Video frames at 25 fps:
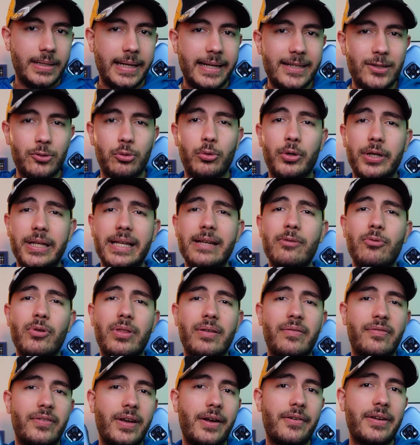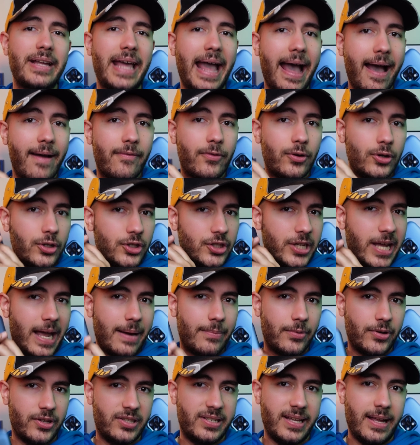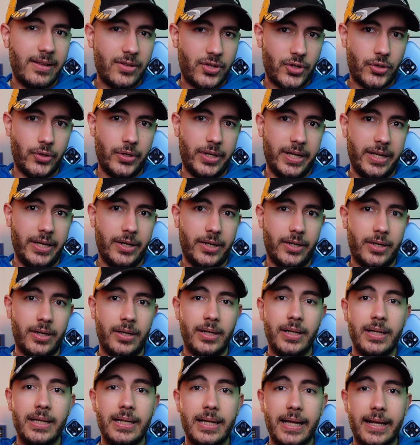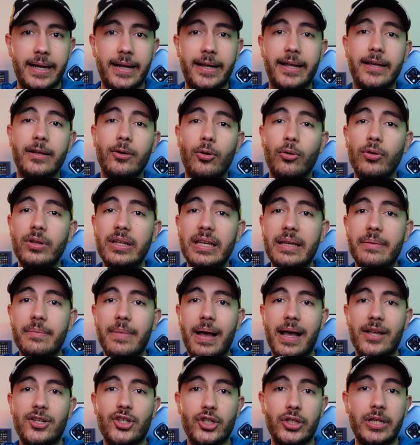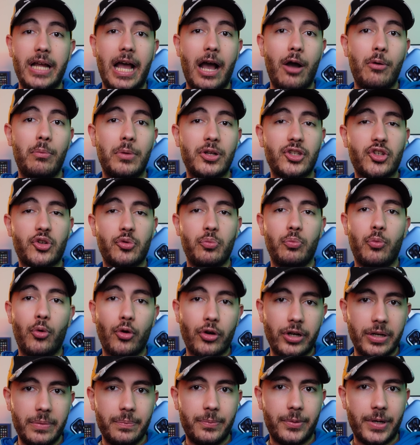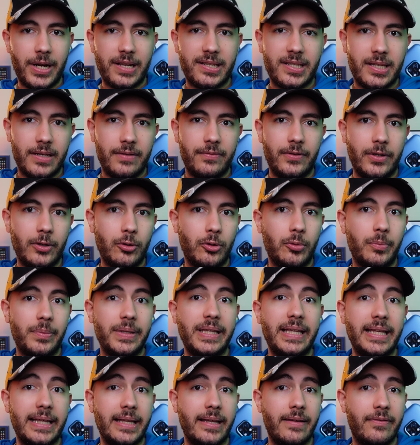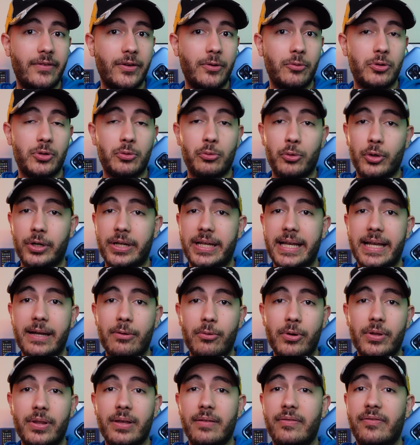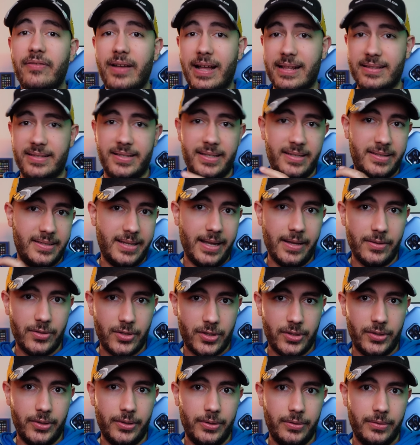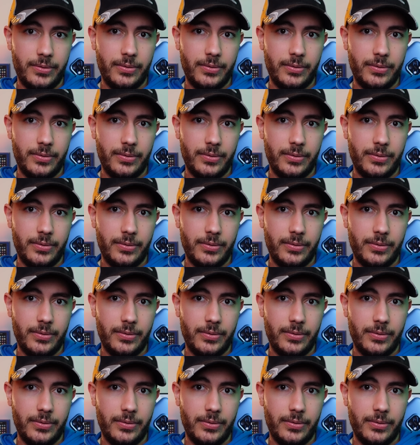It's working with a very average camera sensor here, and I can only imagine how much more impressive it will be if it was working with a fancy sensor.